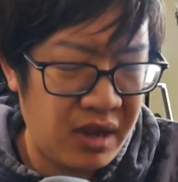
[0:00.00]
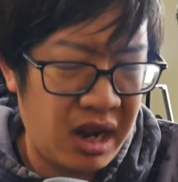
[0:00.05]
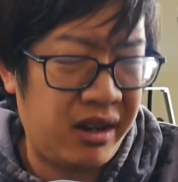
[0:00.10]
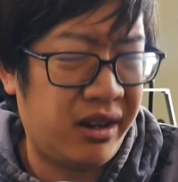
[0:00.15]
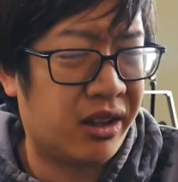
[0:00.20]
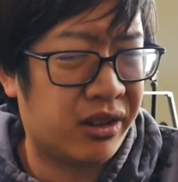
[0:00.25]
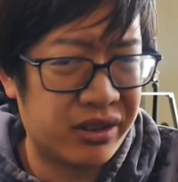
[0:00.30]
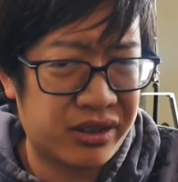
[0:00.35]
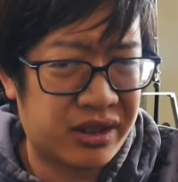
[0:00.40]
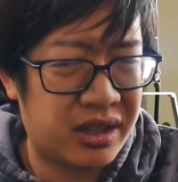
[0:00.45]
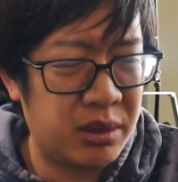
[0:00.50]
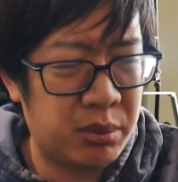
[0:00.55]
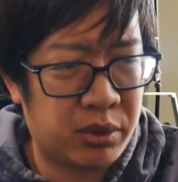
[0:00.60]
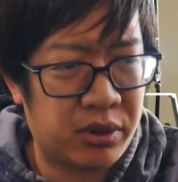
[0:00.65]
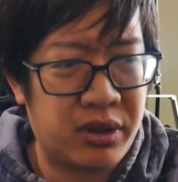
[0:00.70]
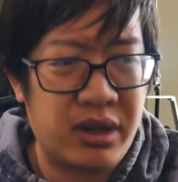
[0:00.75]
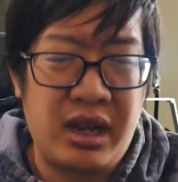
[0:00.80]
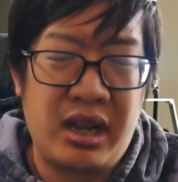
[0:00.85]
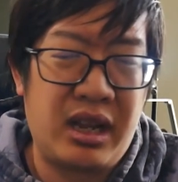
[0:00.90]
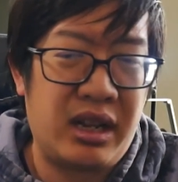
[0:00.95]
Now this
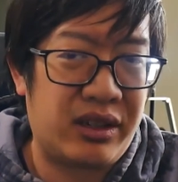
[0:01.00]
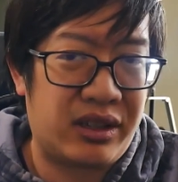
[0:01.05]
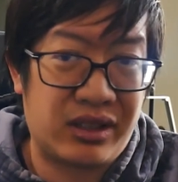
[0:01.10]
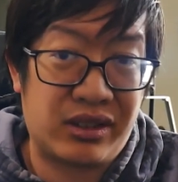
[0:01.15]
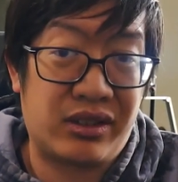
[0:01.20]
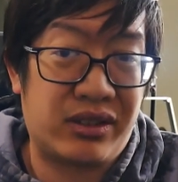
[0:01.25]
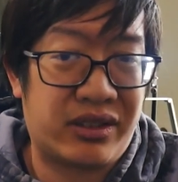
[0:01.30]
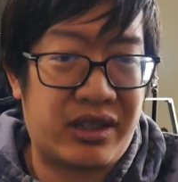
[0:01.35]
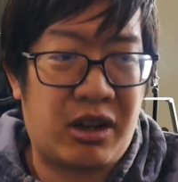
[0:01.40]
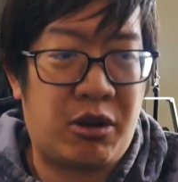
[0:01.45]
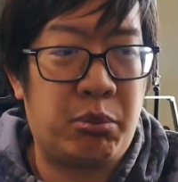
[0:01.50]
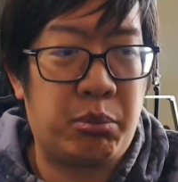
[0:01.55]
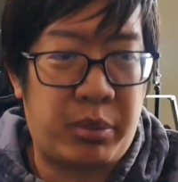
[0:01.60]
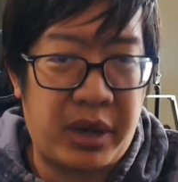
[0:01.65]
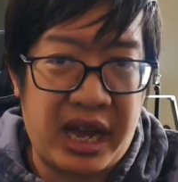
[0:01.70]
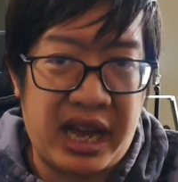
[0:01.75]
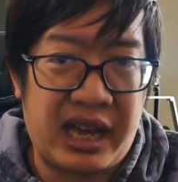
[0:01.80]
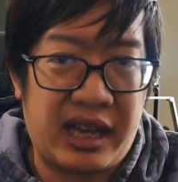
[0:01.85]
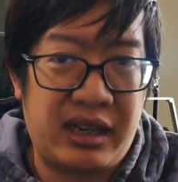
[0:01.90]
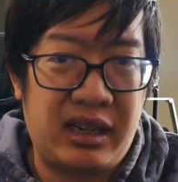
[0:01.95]
keyboard doesn't sound
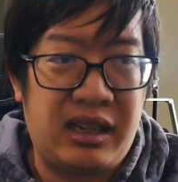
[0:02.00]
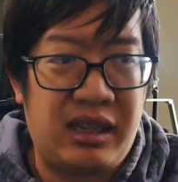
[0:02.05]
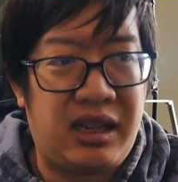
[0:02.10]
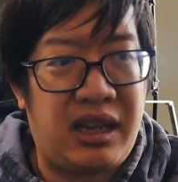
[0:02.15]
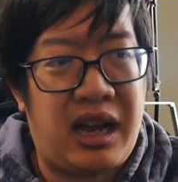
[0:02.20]
bad.